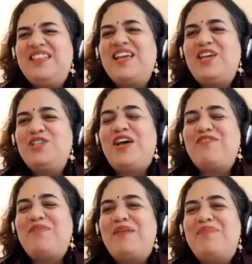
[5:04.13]
think I should have
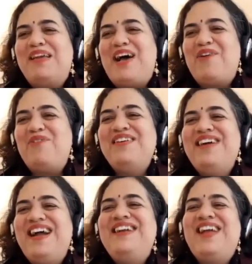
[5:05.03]
a baby now
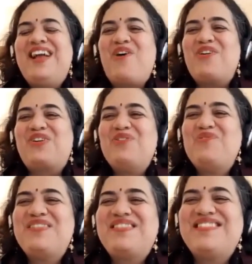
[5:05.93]
and not
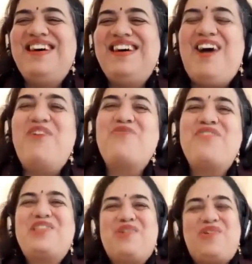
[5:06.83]
lose out of it.
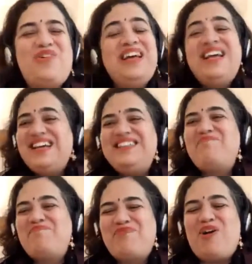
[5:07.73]
So the
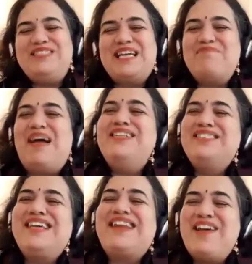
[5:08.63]
project manager
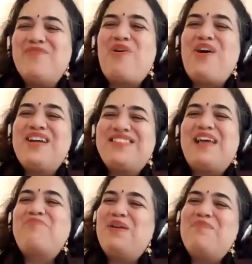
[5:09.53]
that I was, and I
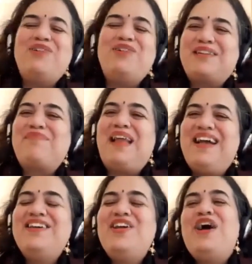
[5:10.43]
put a project plan.
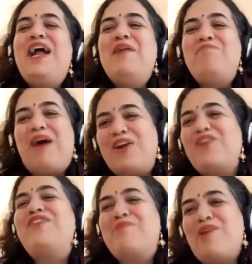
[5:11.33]
And part of
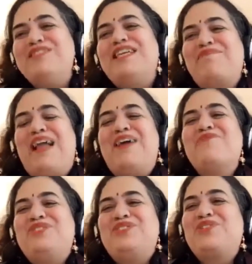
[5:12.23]
that project plan
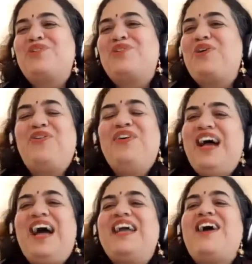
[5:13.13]
was to,
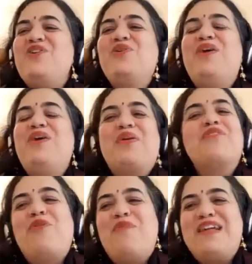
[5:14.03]
I can't do a
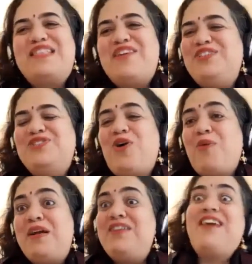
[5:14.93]
24/7 job
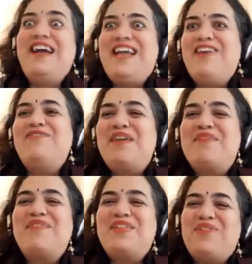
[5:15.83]
and try and have a
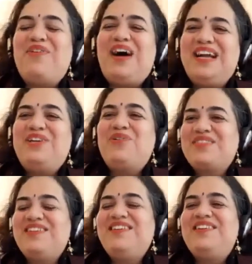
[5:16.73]
baby. So I took
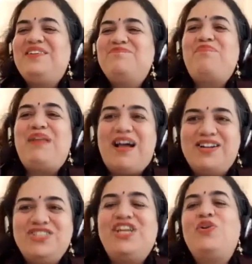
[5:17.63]
the plunge and,